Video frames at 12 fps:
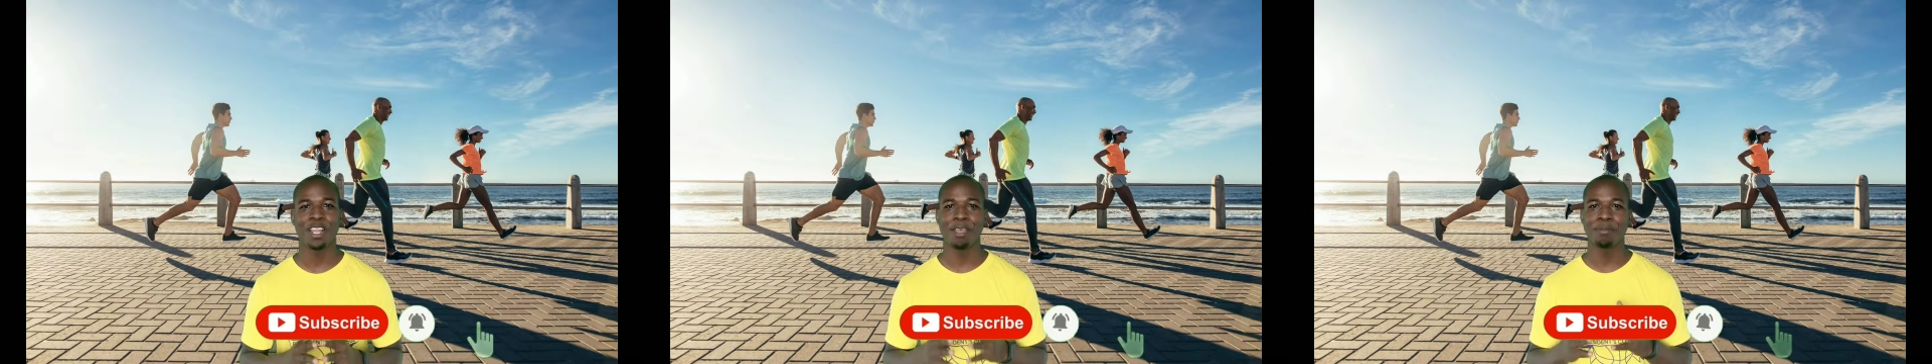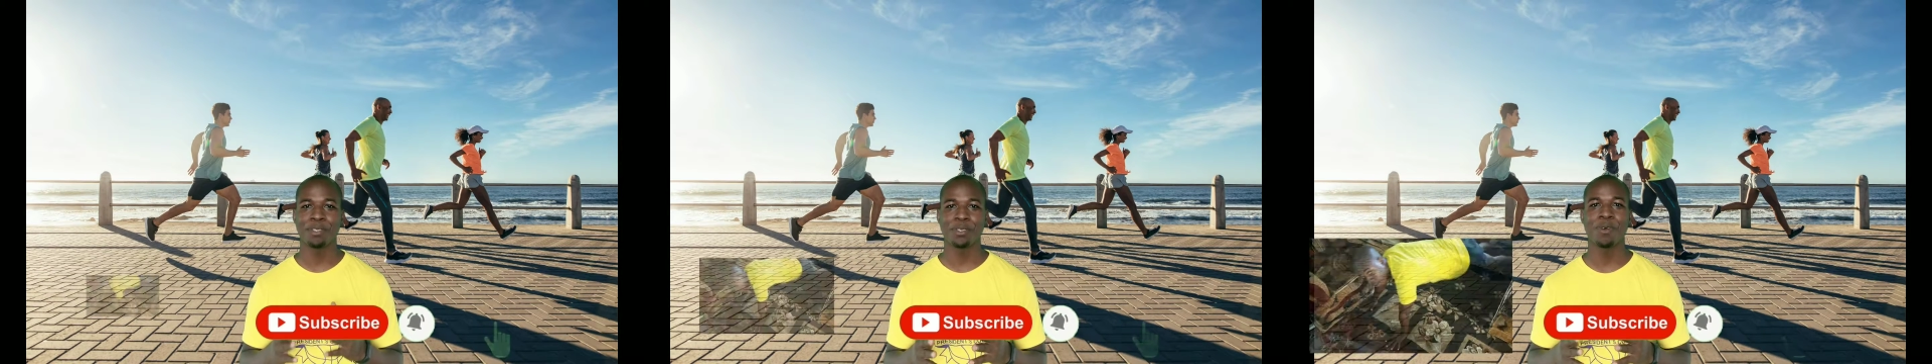I
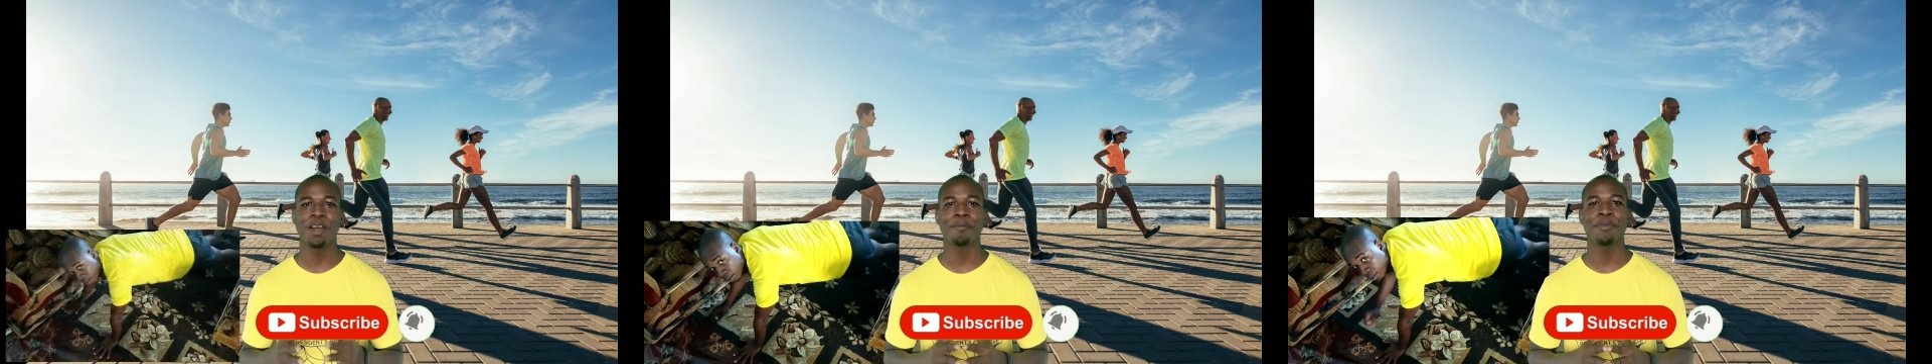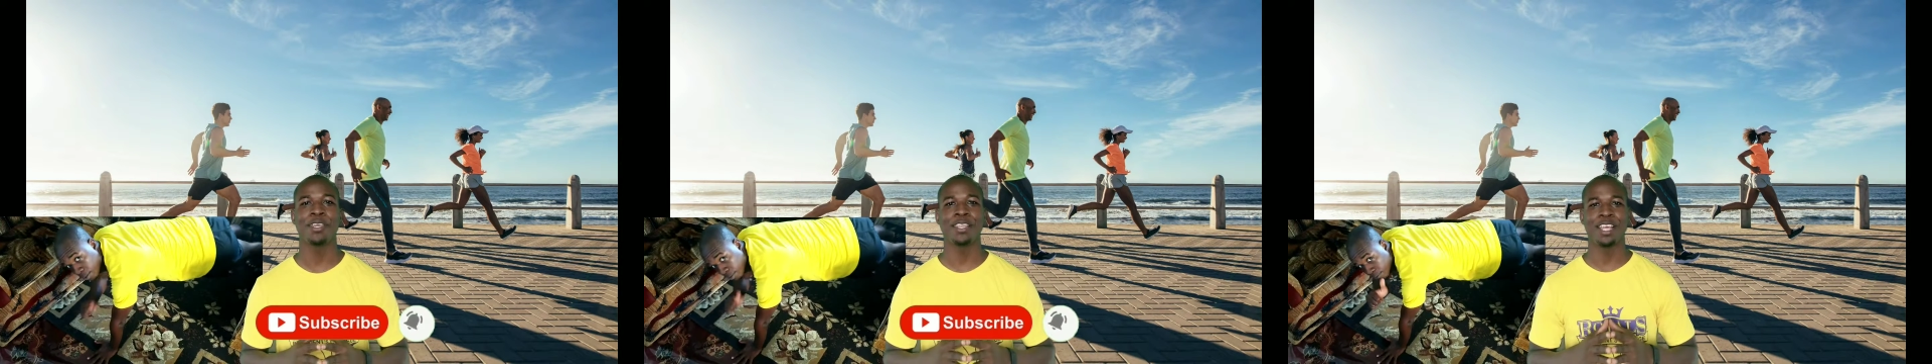am so
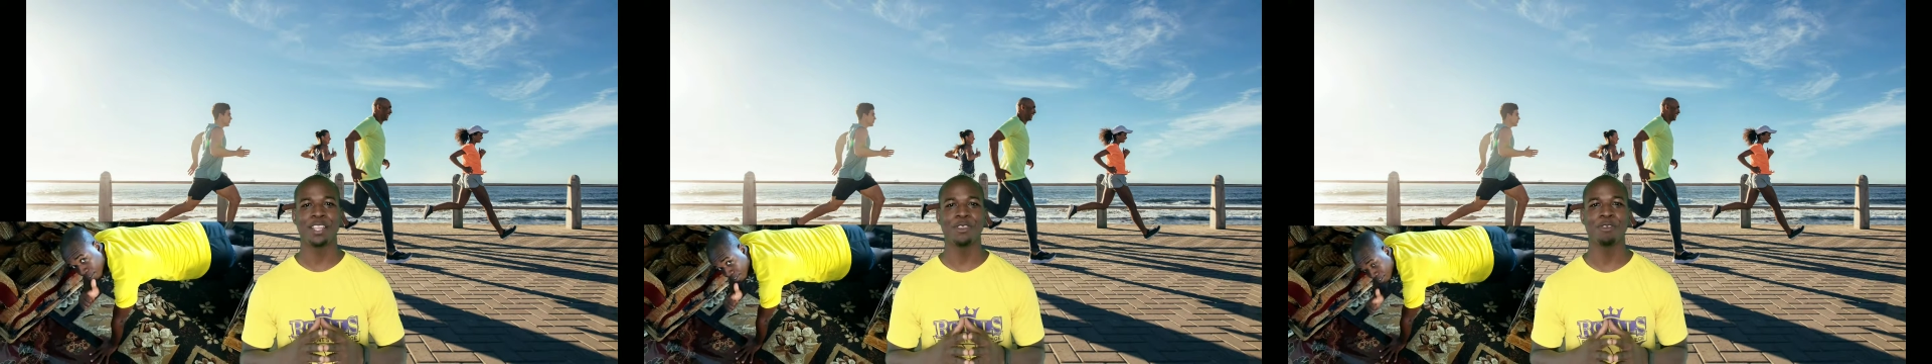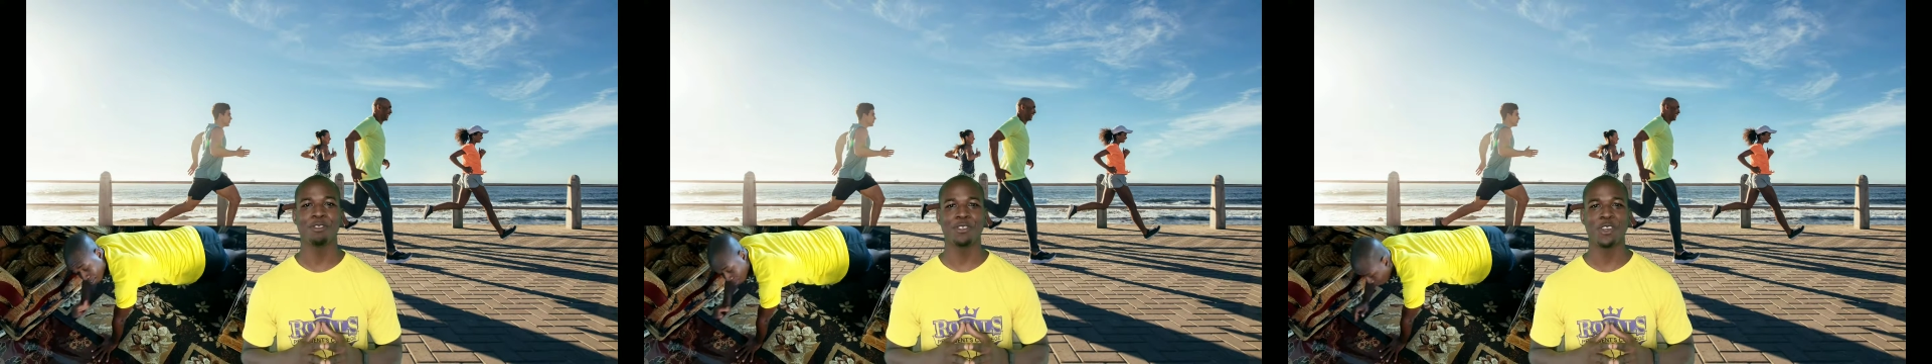happy that
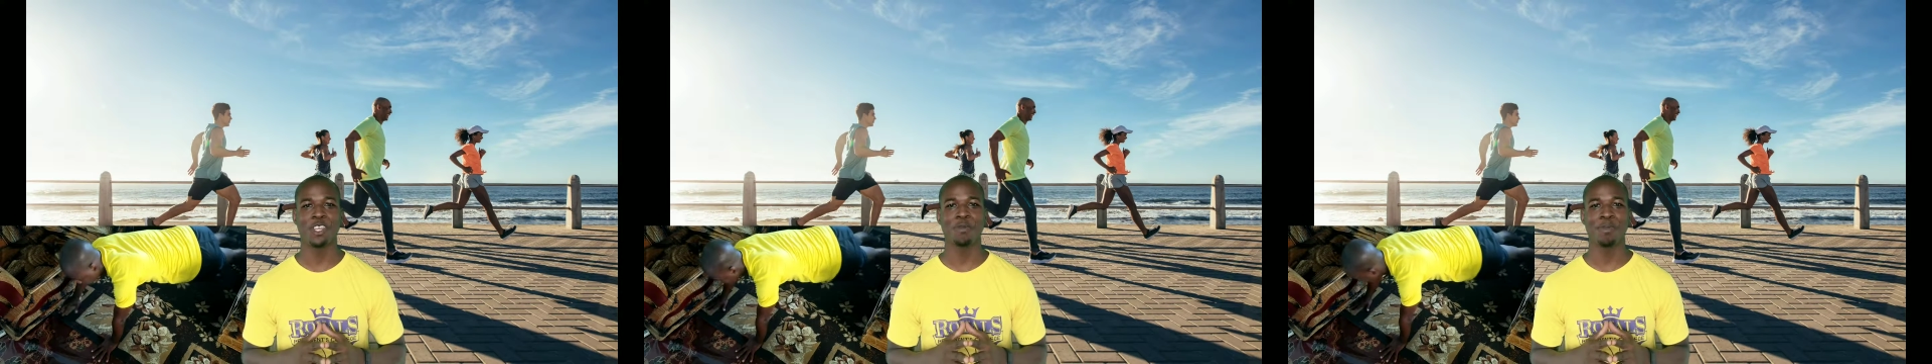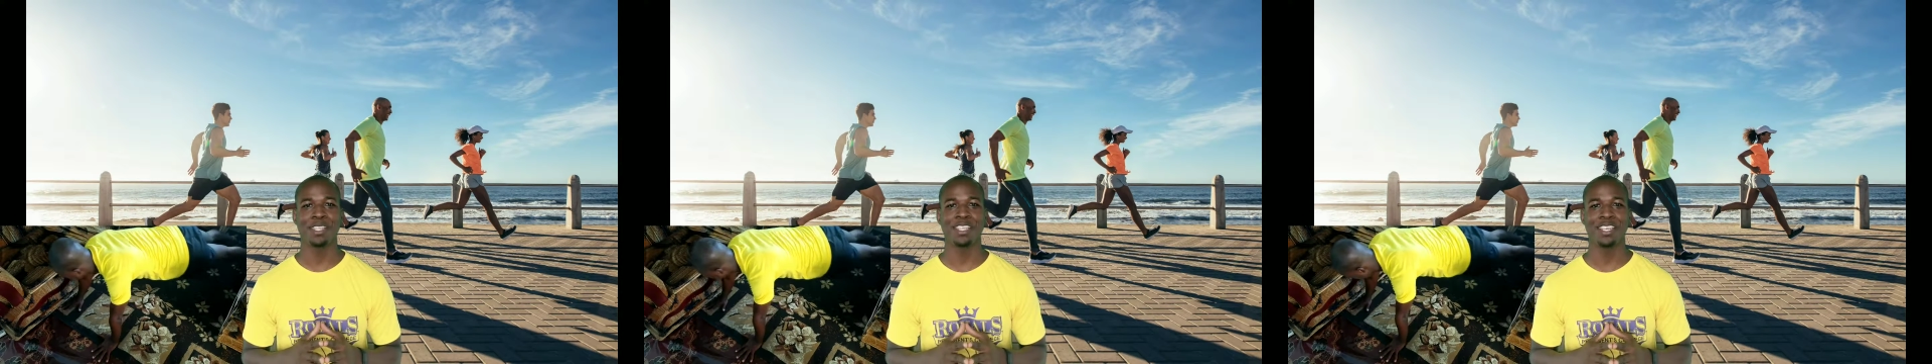you've joined
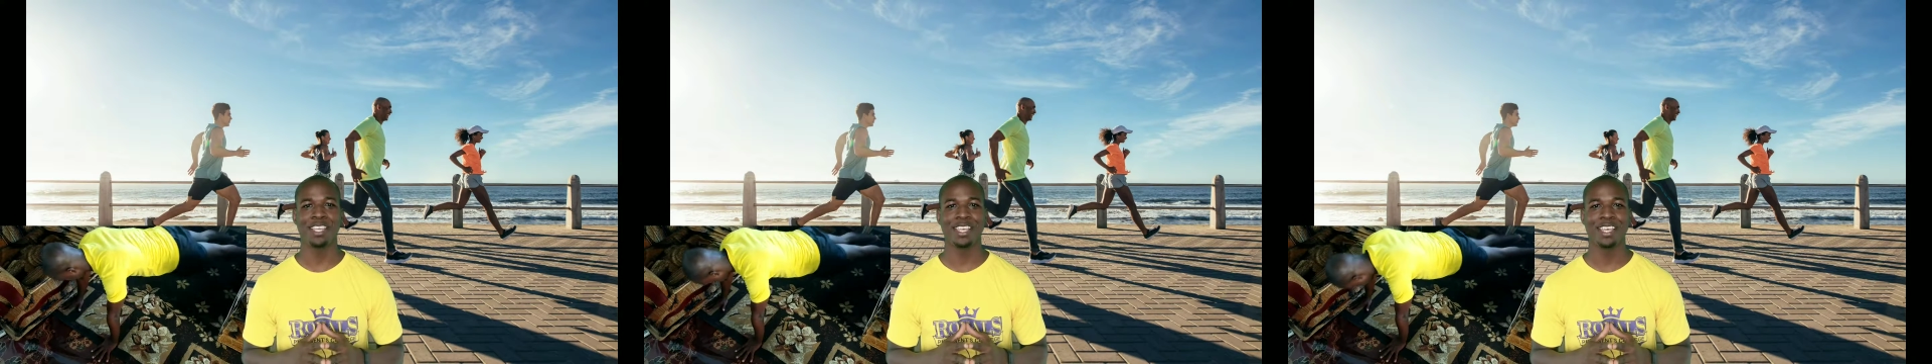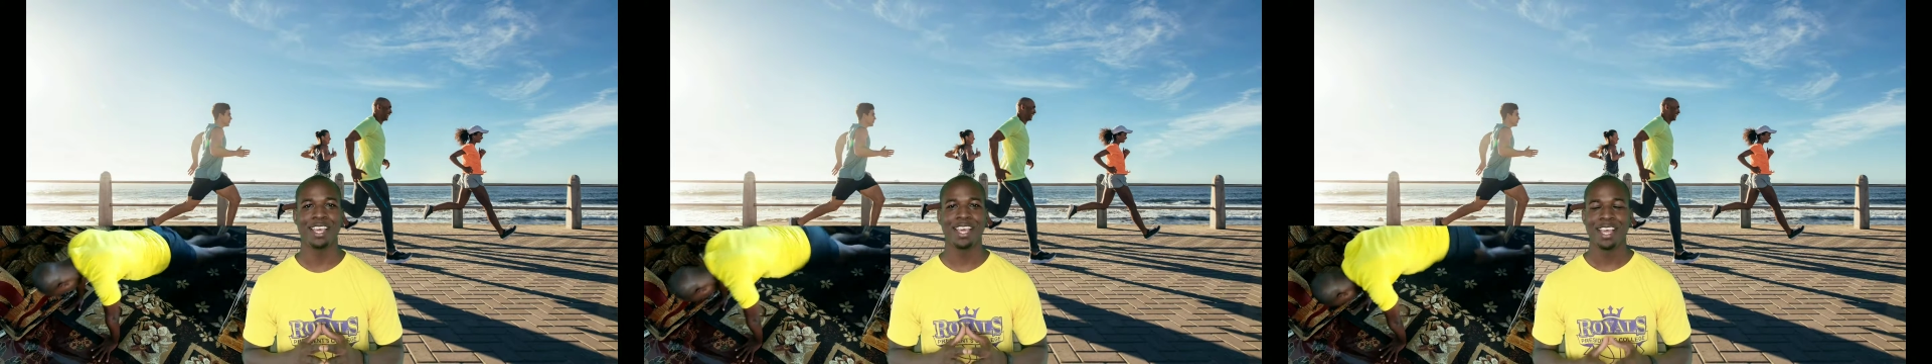me today.